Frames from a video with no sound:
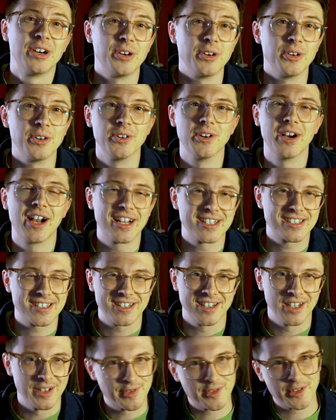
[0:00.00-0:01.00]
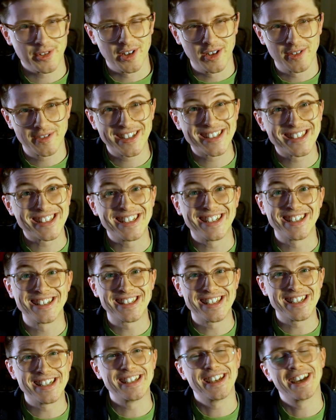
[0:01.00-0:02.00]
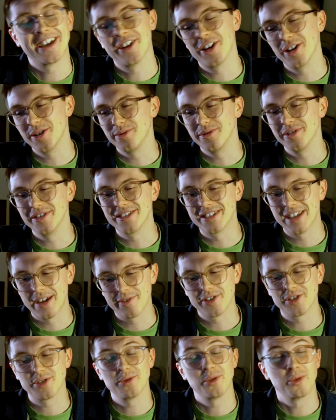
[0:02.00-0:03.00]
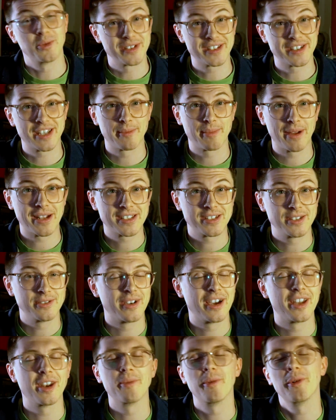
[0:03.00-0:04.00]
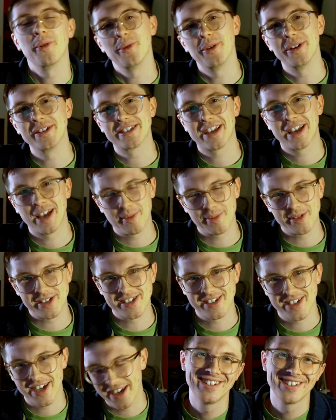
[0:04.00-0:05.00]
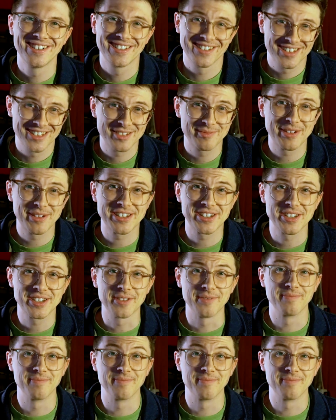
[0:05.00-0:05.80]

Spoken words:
or at LovecraftDND, and I will endeavour to always get back to you, and I'm always happy to chat. Speak to